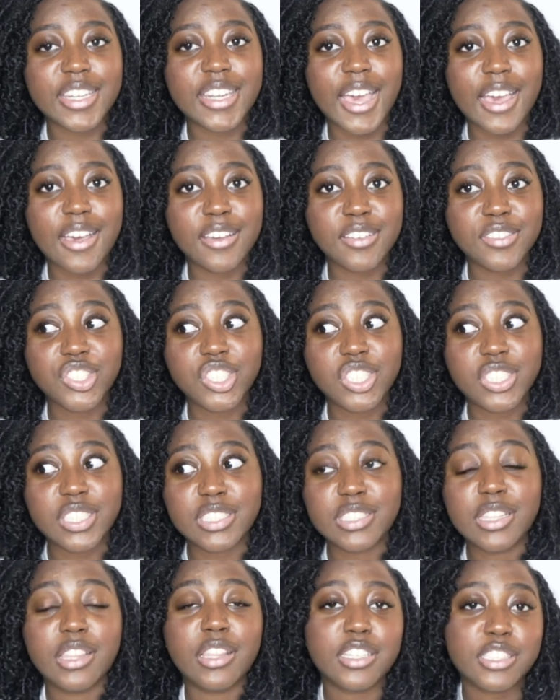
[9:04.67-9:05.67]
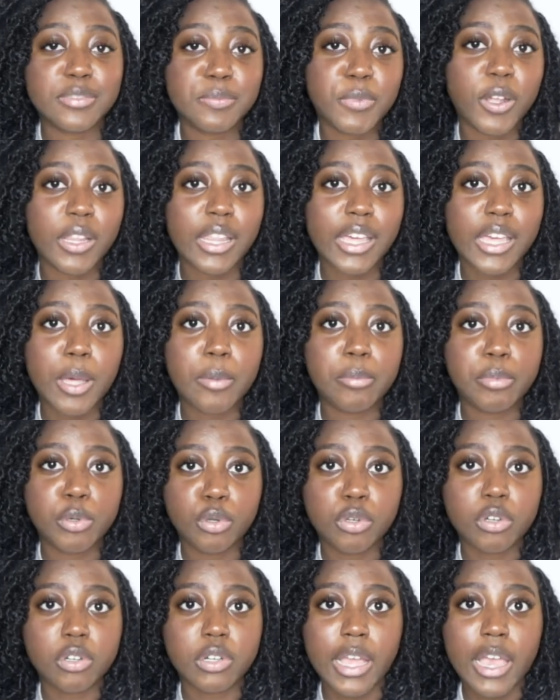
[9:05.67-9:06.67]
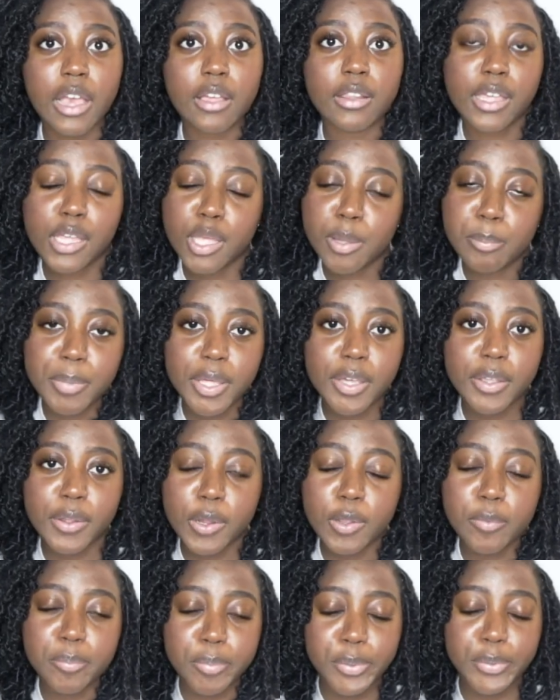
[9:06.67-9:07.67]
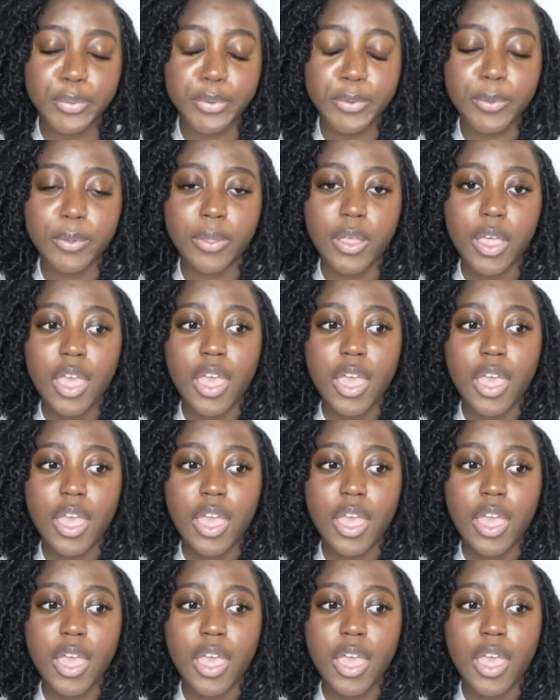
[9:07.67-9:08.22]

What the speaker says: Now she looks more like a poodle now, like a big girl poodle.